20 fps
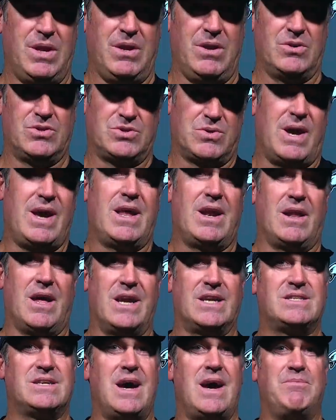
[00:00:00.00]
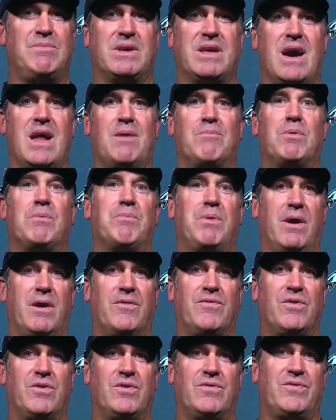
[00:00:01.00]
you know, so I had a lot of time to kind of
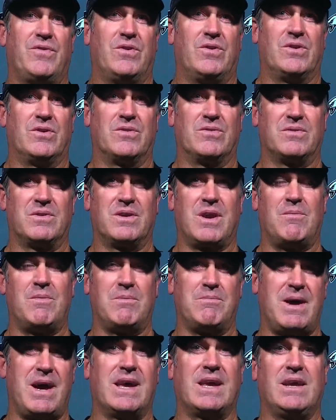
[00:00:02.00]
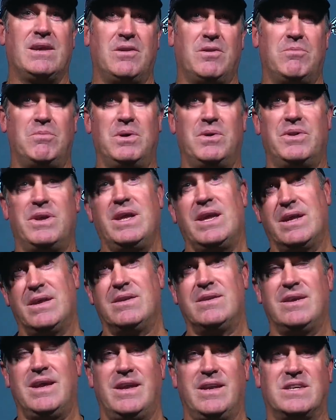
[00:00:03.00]
prepare for, for coming back into the building
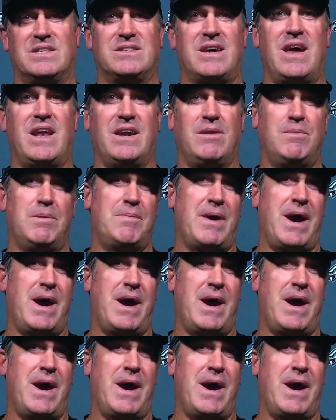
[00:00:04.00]
and, and excited to be